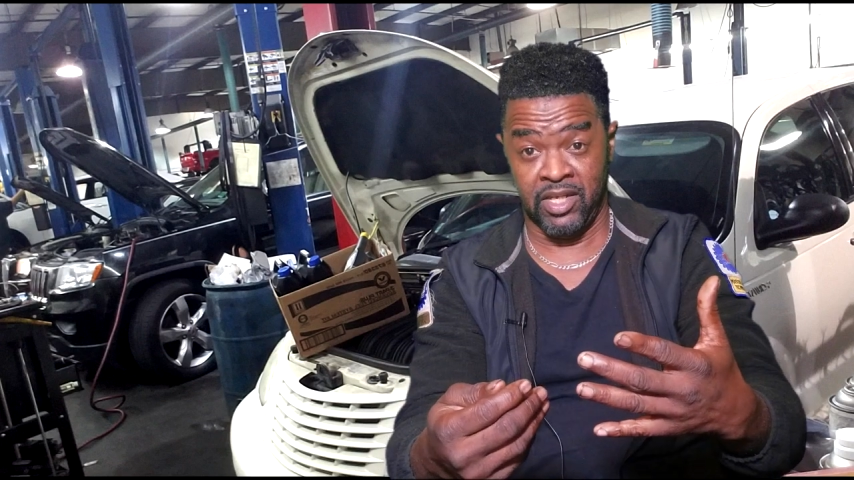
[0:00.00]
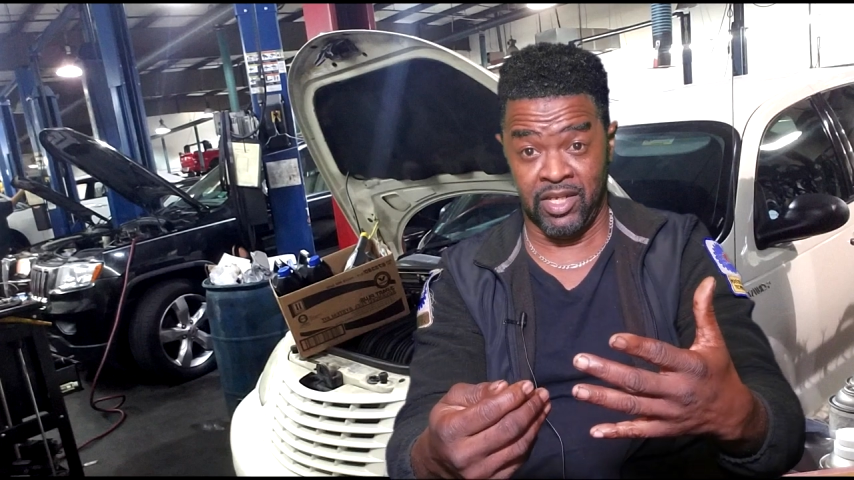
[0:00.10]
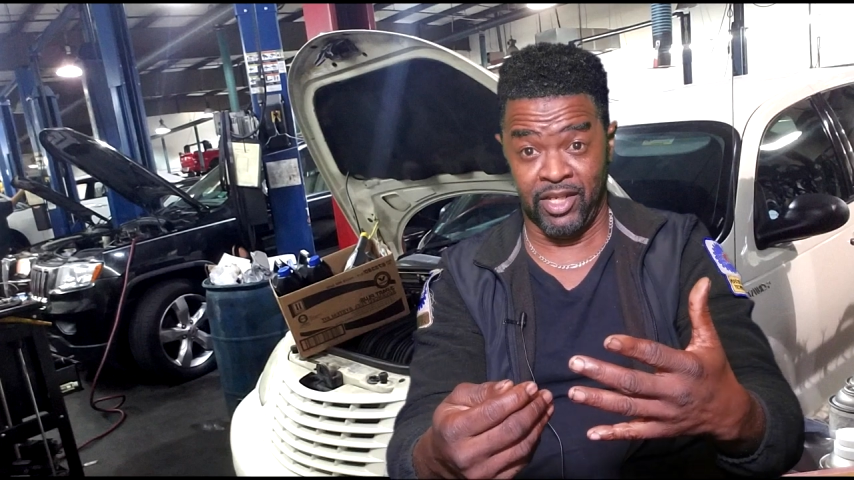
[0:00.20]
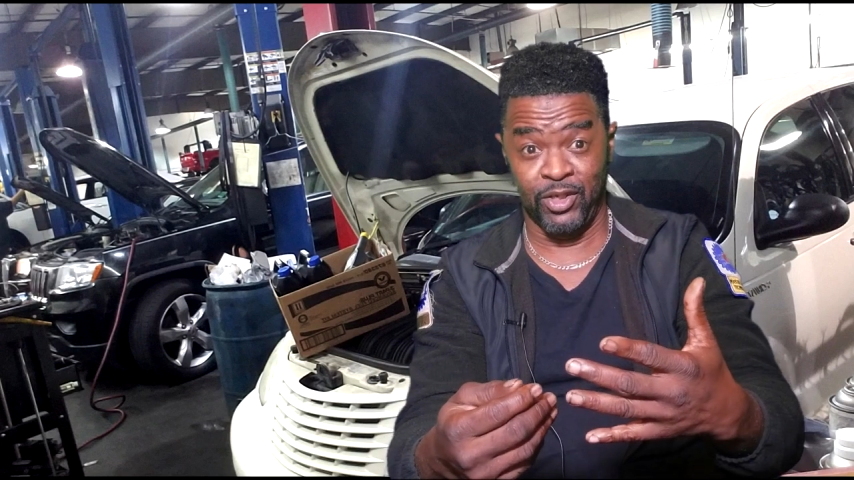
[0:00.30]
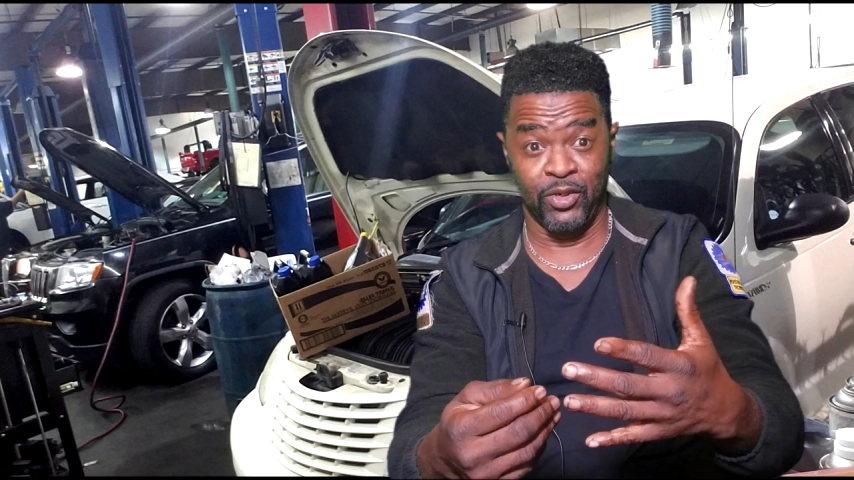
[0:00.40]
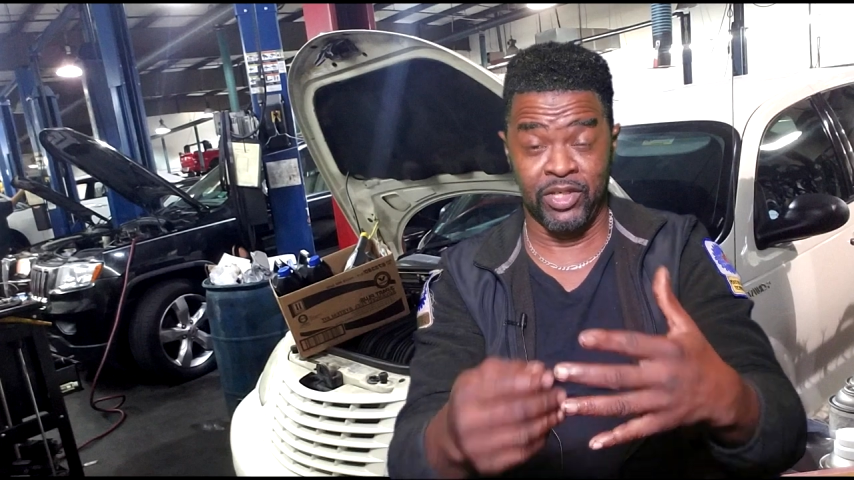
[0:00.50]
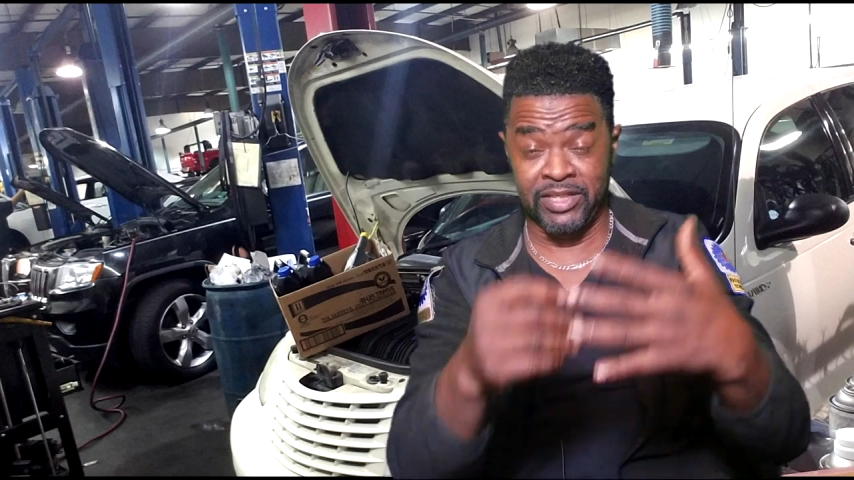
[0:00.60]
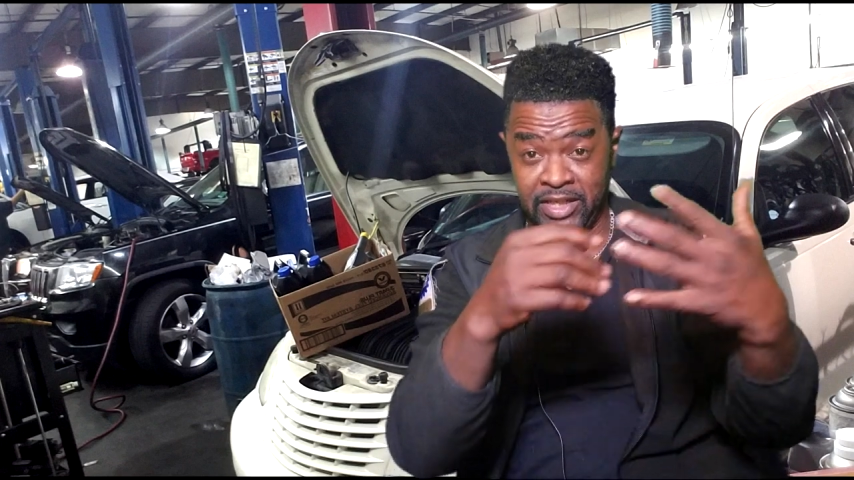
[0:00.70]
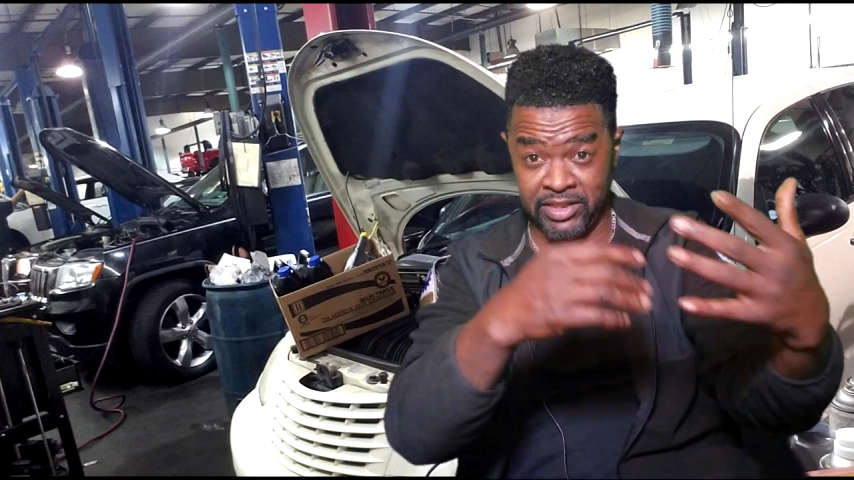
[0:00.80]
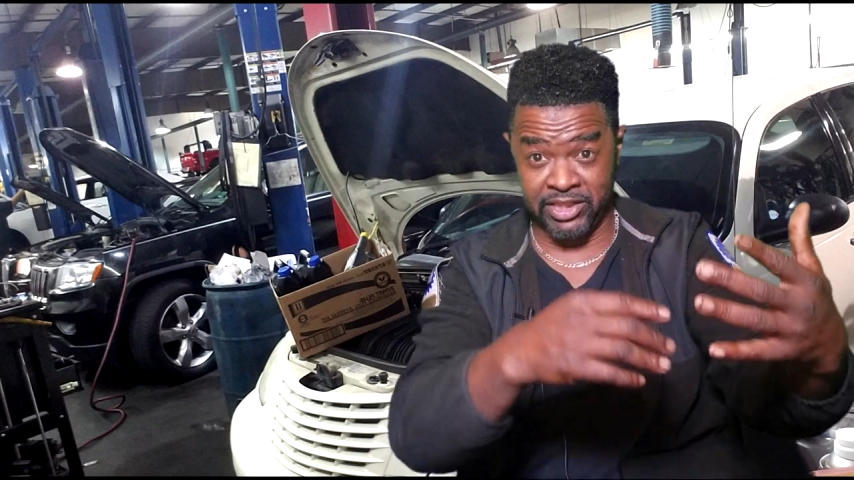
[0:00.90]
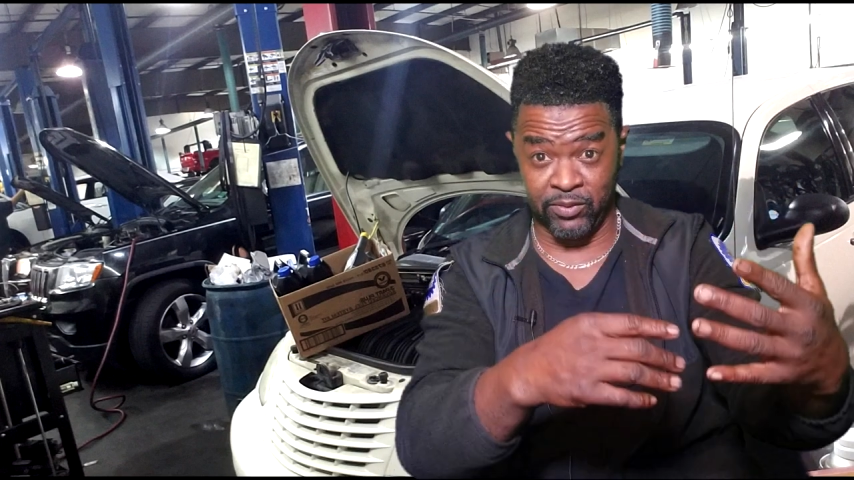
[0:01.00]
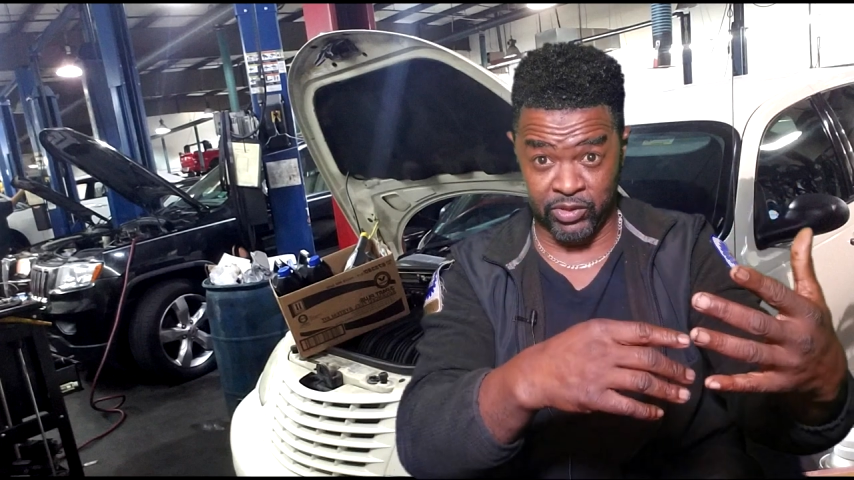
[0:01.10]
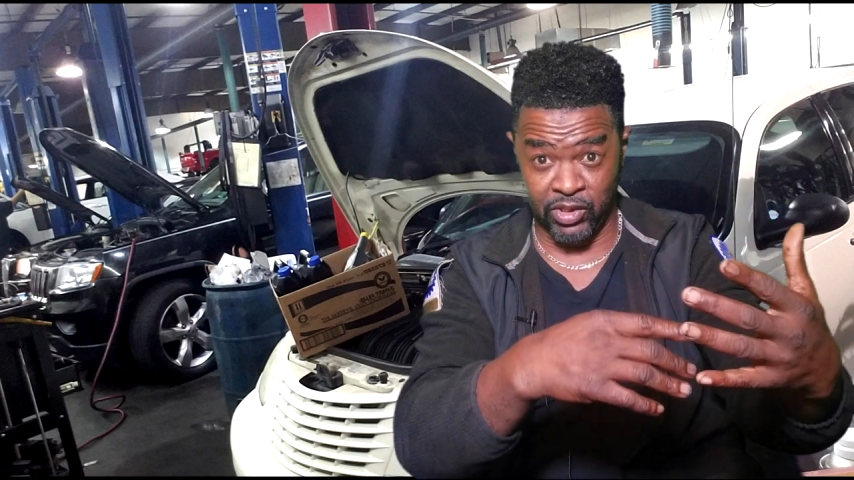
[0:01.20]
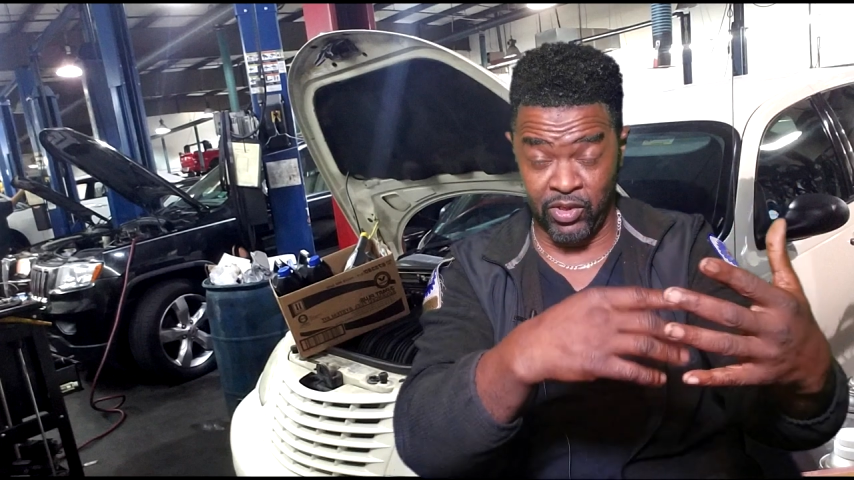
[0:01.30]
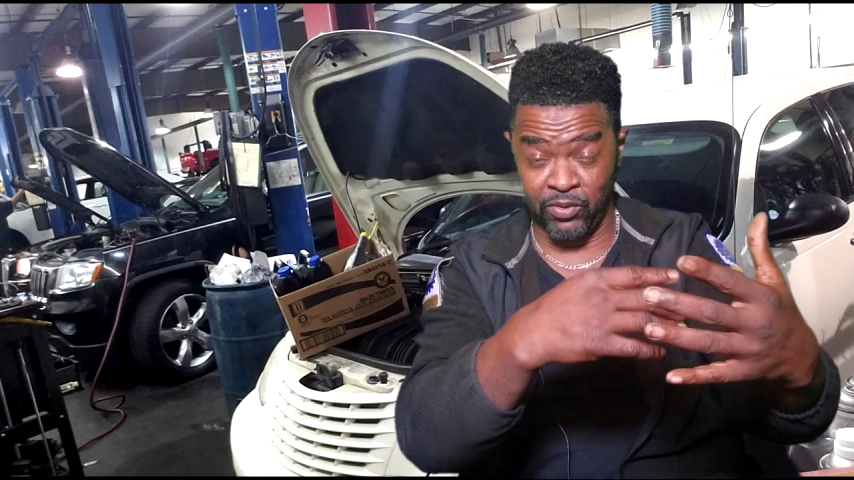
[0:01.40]
The dealership was
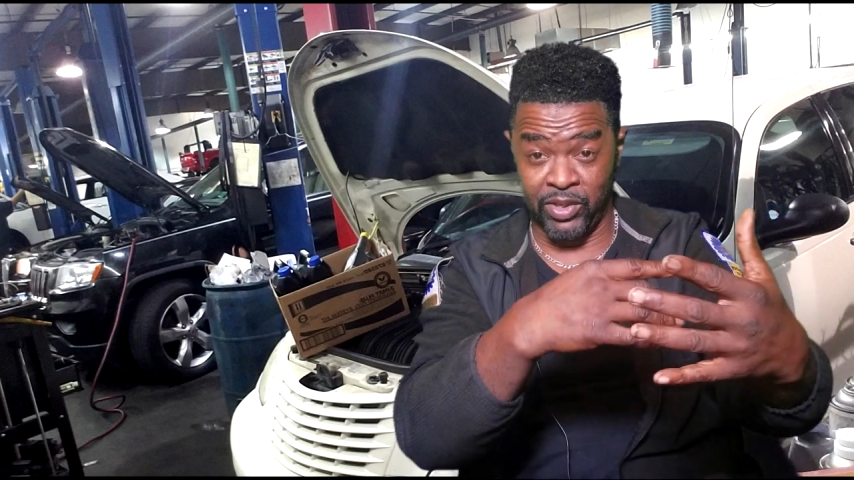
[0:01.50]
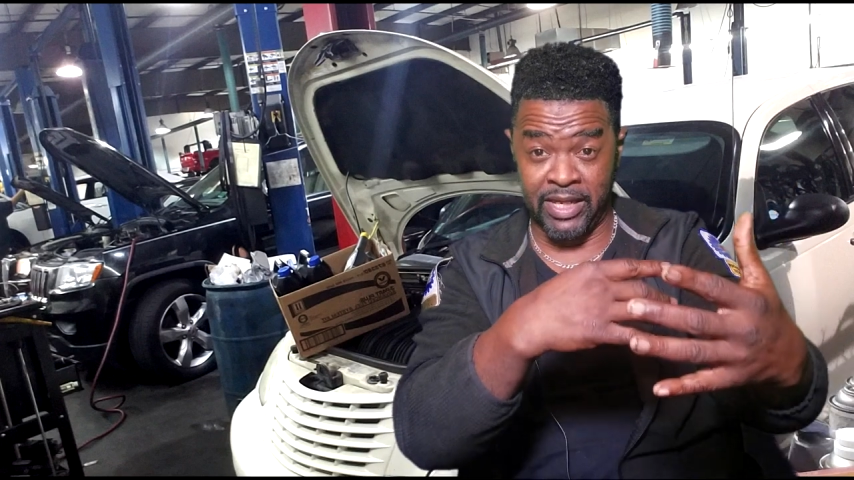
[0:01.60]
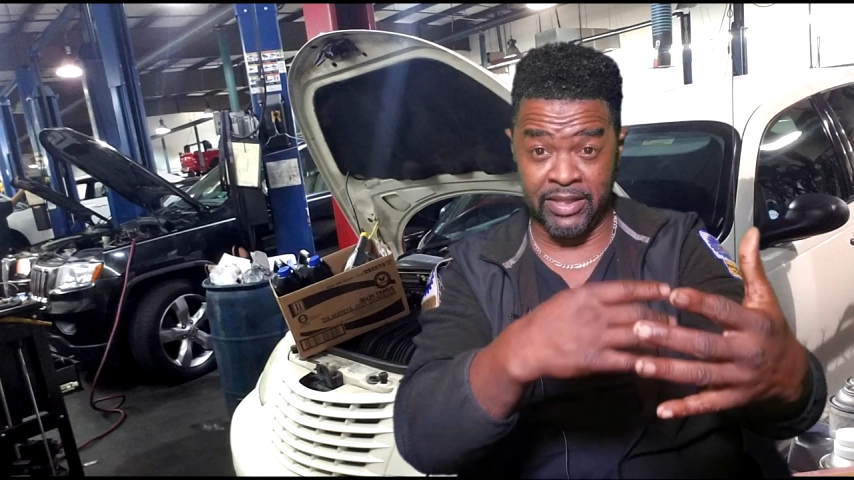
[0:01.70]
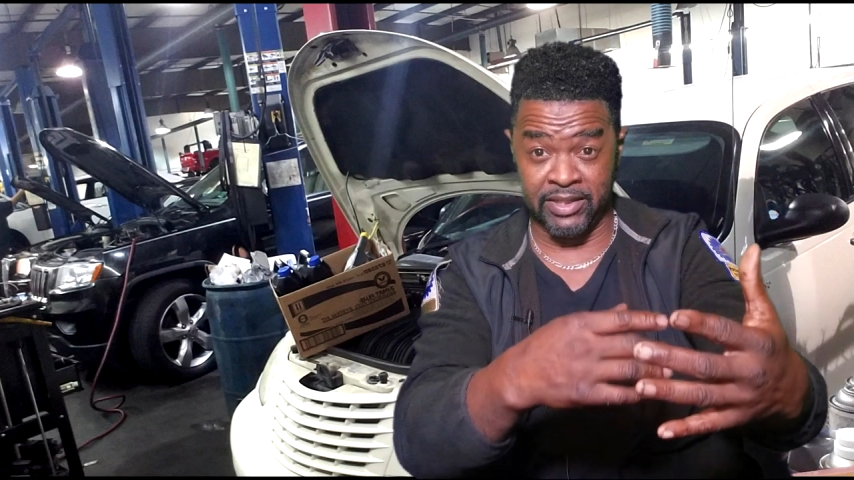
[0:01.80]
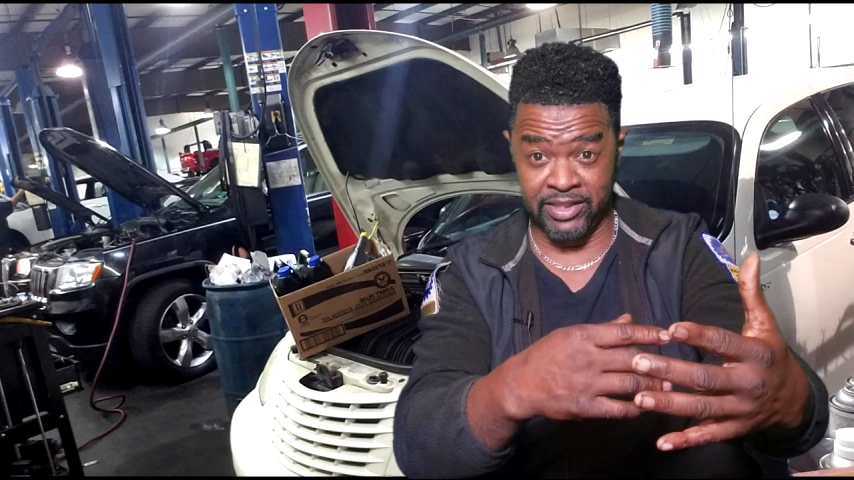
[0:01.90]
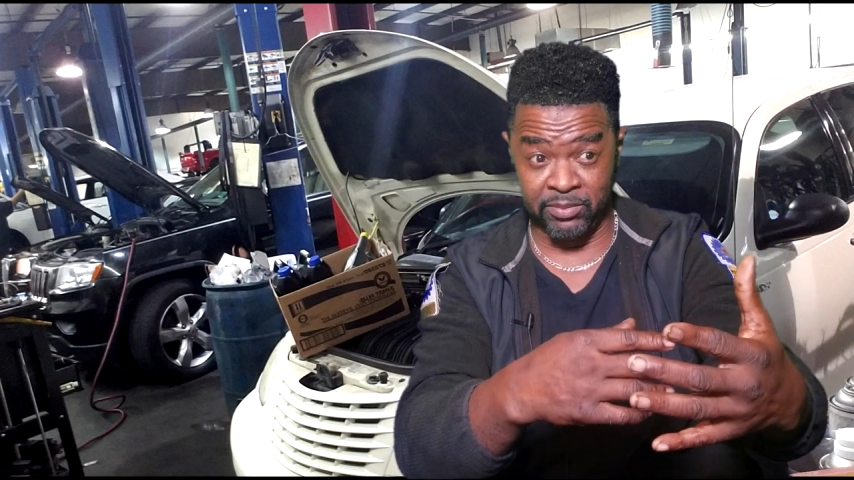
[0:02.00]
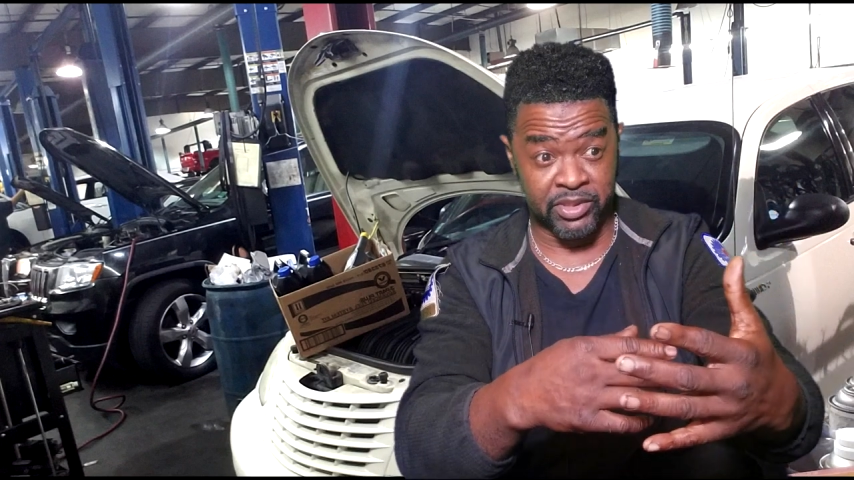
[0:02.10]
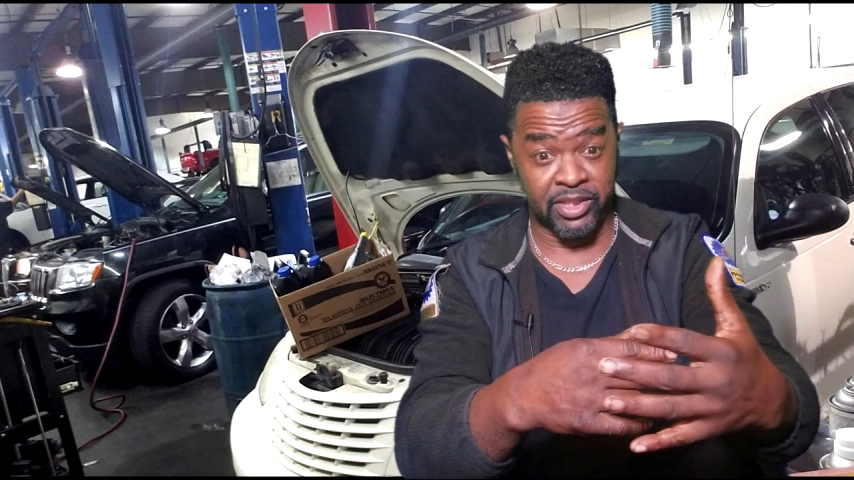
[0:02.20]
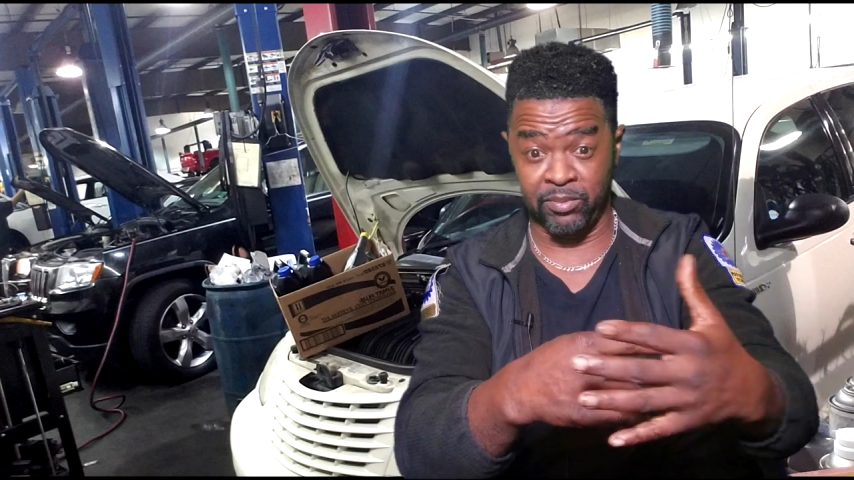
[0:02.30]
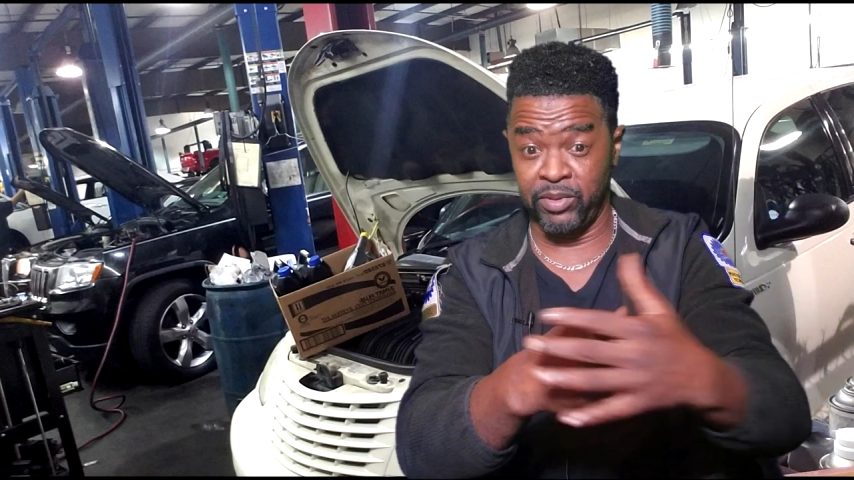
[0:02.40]
the only one that had the dipstick,